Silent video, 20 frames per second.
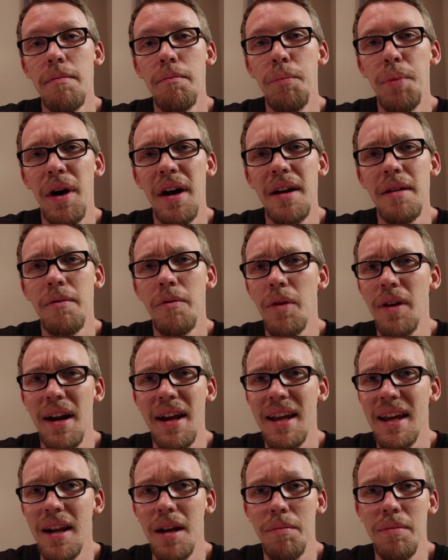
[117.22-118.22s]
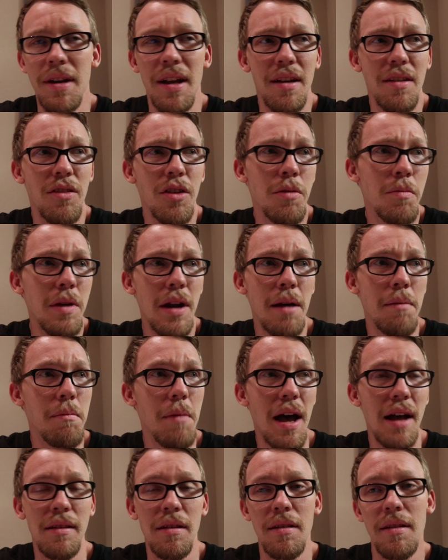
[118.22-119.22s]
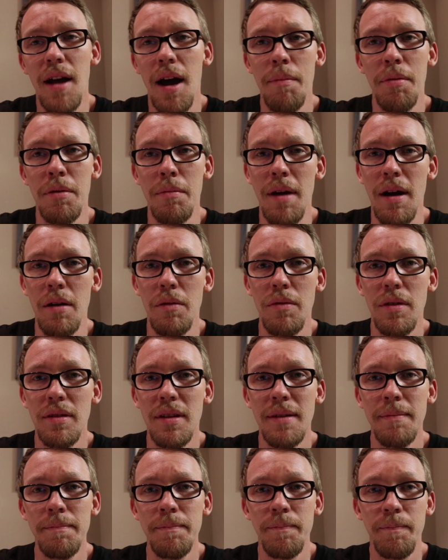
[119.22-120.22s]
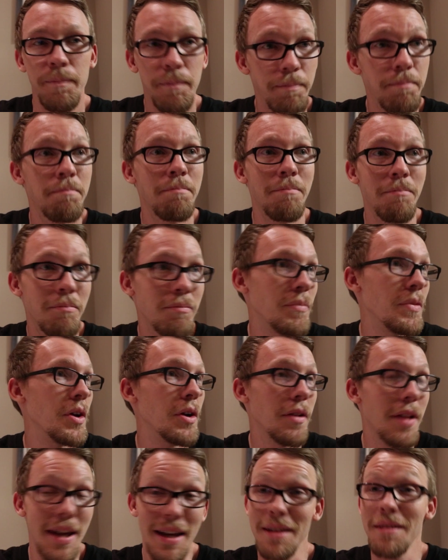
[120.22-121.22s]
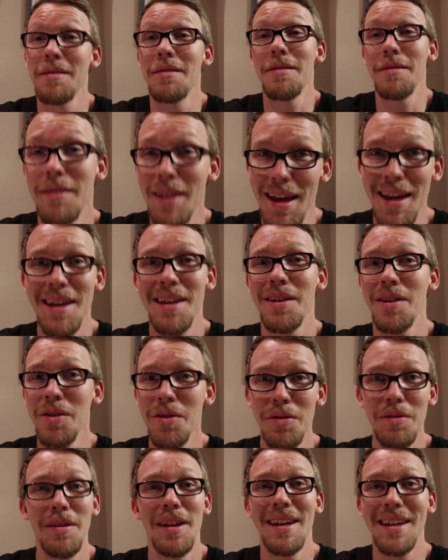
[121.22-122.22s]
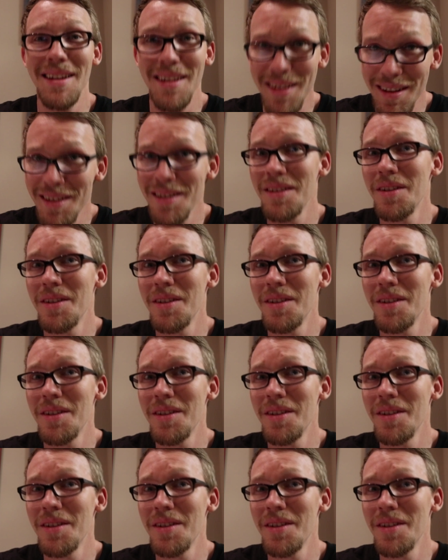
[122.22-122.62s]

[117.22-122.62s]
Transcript: But when I get up next to them and I'm at the top of the mountain with them, they're like, dang dude, like,